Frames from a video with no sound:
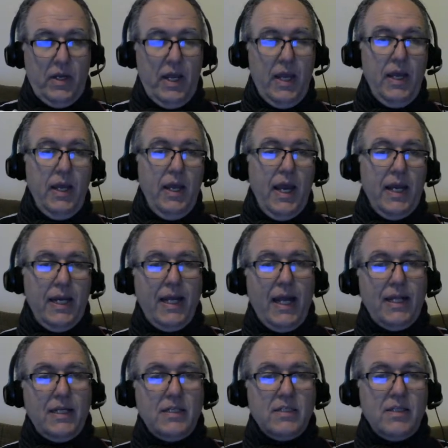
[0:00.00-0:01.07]
Okay, and
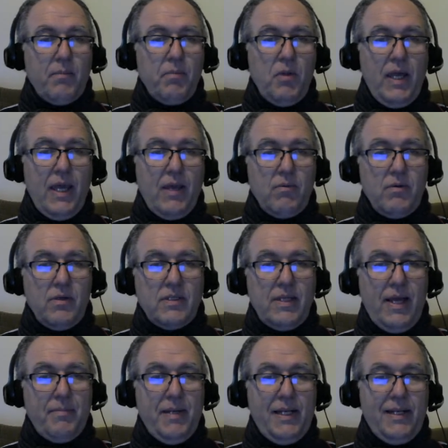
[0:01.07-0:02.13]
again, these double
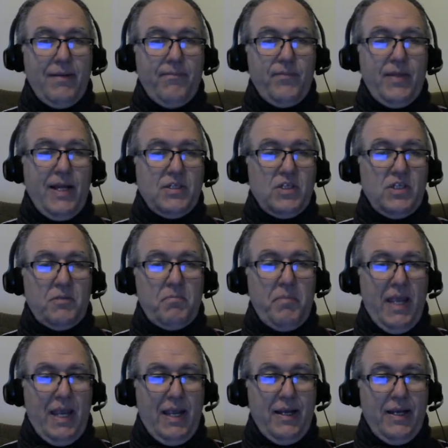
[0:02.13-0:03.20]
equals, I mean, that's
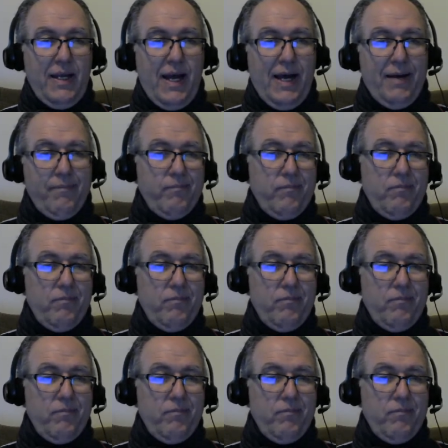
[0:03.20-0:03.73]
just me